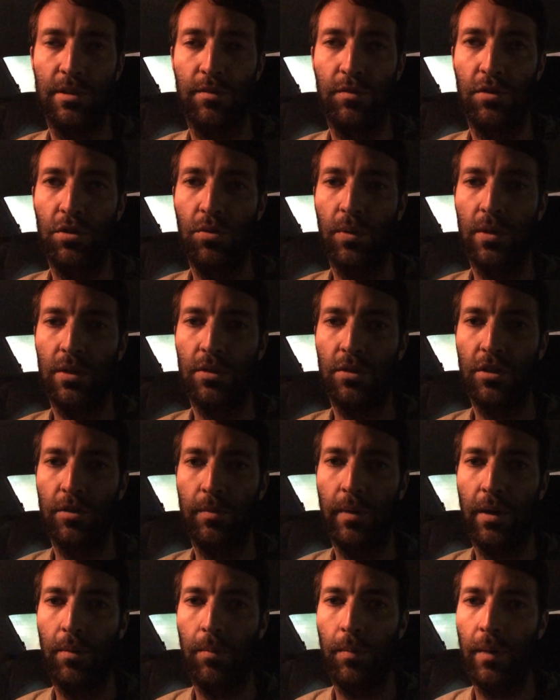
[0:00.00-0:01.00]
If you want to learn
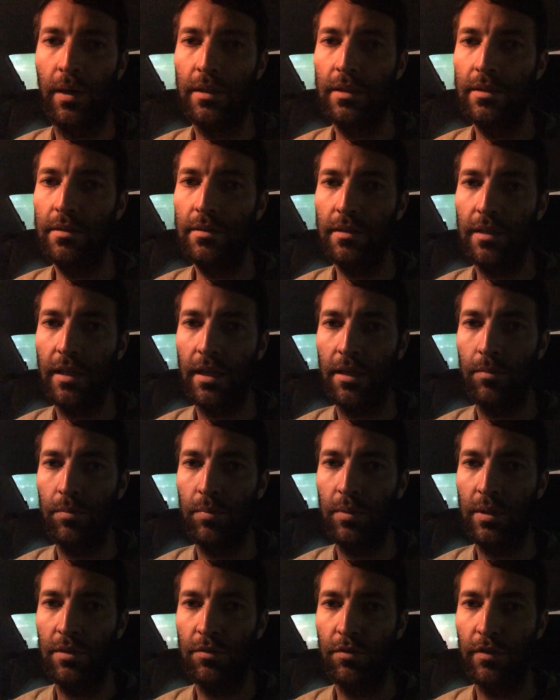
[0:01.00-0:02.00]
about money and
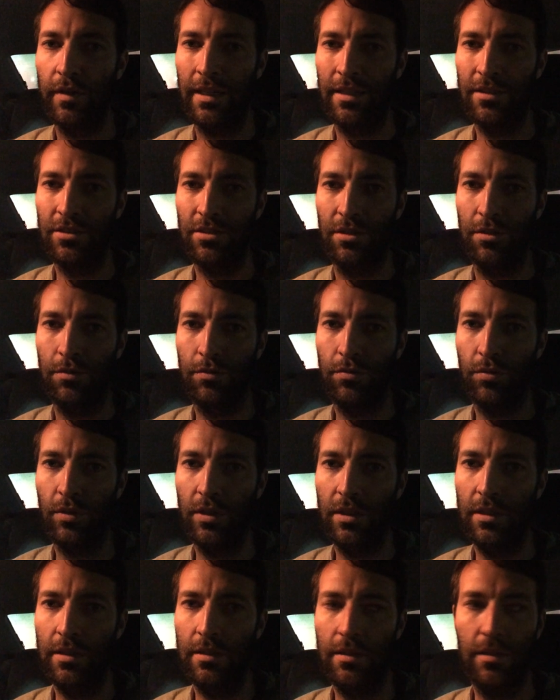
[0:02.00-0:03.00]
being financially
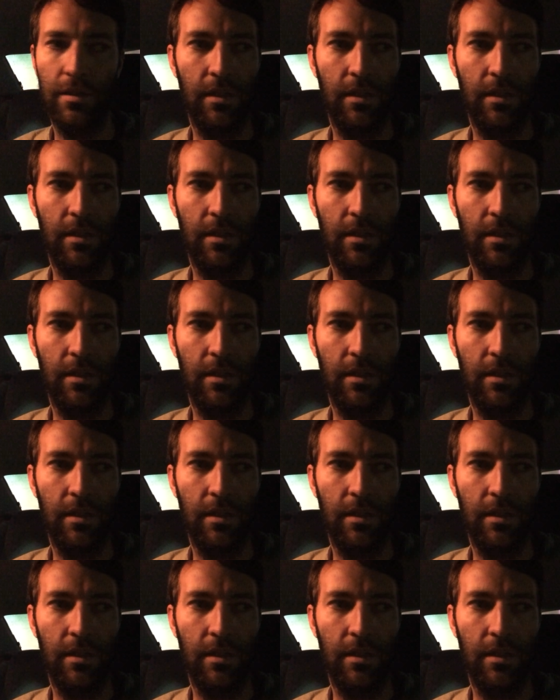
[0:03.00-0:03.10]
free,